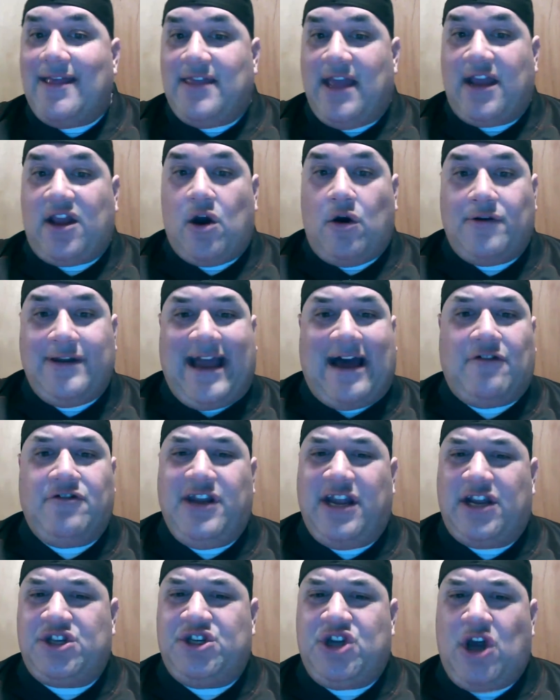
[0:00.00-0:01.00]
They go
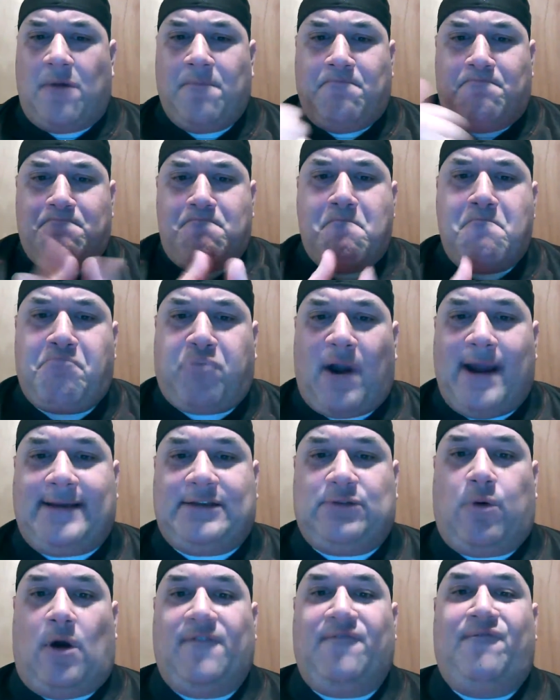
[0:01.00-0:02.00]
down. Nick Chubb
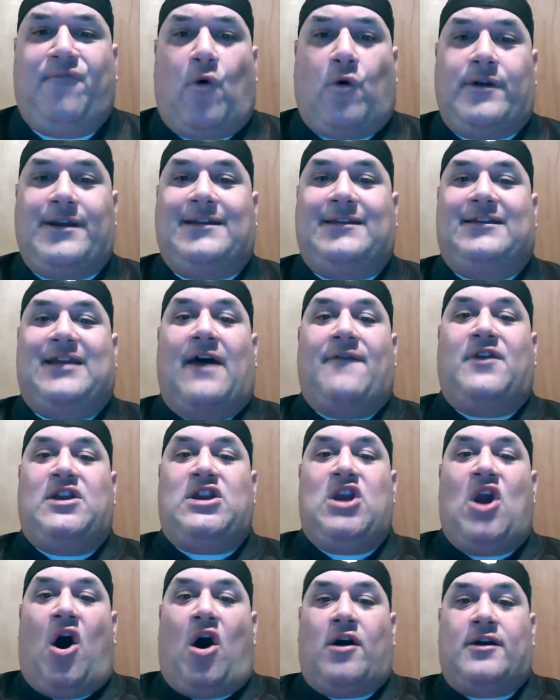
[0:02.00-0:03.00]
breaks one,
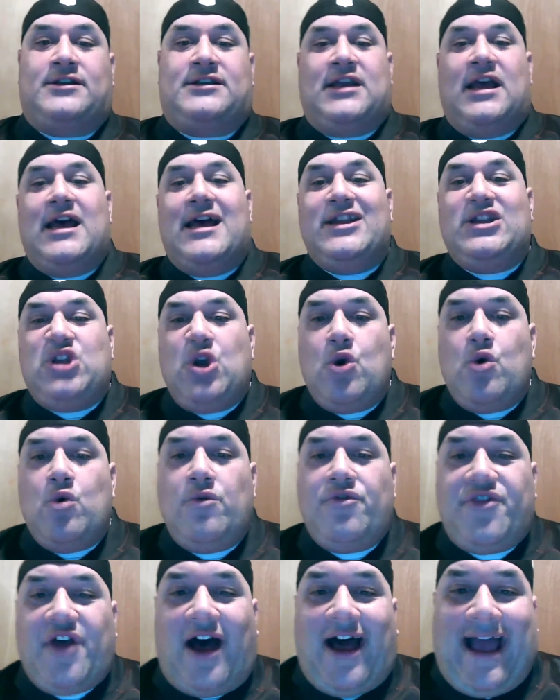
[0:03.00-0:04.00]
47 yards
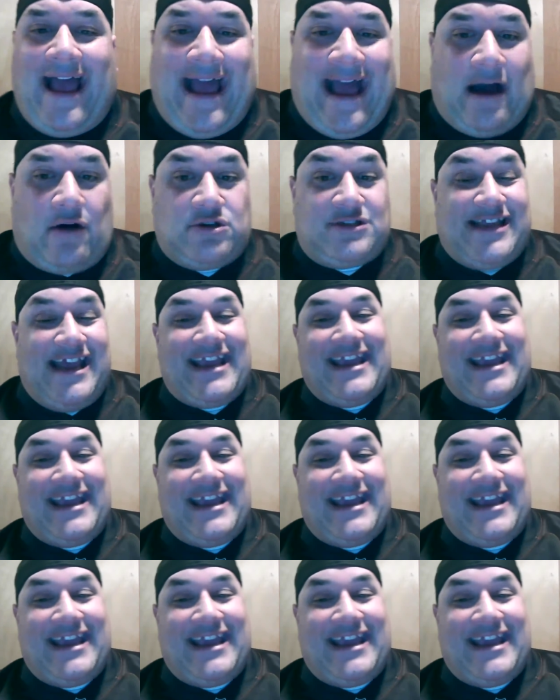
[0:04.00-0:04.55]
to the house.